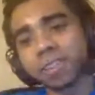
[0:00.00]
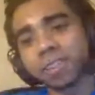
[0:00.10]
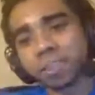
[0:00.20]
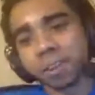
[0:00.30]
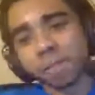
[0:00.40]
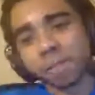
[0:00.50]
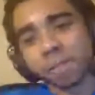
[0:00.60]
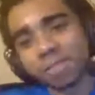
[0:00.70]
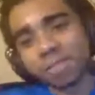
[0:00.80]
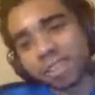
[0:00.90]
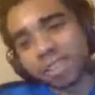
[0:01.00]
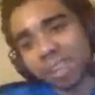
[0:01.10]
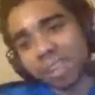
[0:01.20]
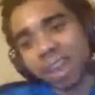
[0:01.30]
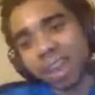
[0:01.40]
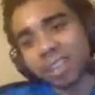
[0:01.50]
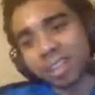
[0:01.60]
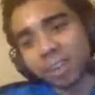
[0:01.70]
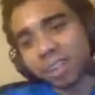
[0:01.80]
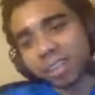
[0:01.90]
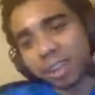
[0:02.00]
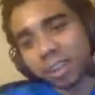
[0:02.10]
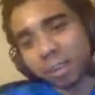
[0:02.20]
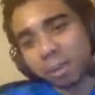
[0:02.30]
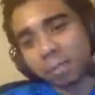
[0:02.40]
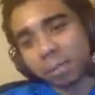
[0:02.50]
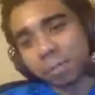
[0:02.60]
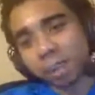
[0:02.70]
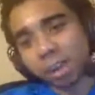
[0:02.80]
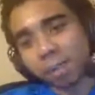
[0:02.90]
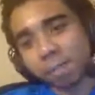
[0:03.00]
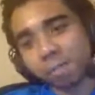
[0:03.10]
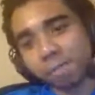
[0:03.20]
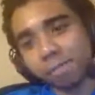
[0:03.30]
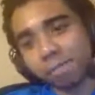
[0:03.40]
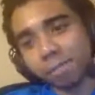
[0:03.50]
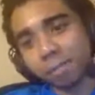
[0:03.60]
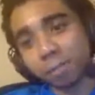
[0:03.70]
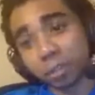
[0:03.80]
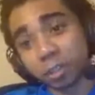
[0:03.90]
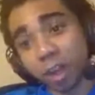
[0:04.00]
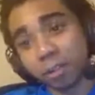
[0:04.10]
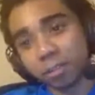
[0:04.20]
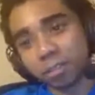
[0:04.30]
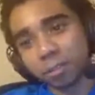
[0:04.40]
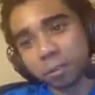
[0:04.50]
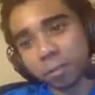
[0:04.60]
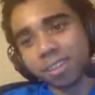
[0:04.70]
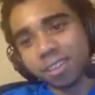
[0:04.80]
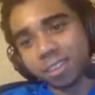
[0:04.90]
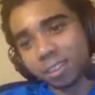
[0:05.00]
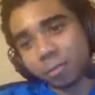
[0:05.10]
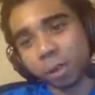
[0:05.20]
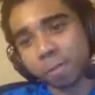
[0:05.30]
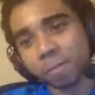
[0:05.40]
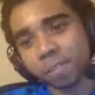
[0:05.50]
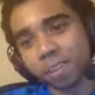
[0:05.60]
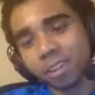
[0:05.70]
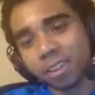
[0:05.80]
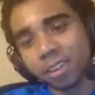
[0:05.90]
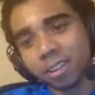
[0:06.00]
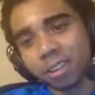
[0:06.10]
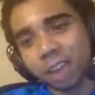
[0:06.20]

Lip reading: So yeah, it's crazy how they all have different styles of play. It's just like real life.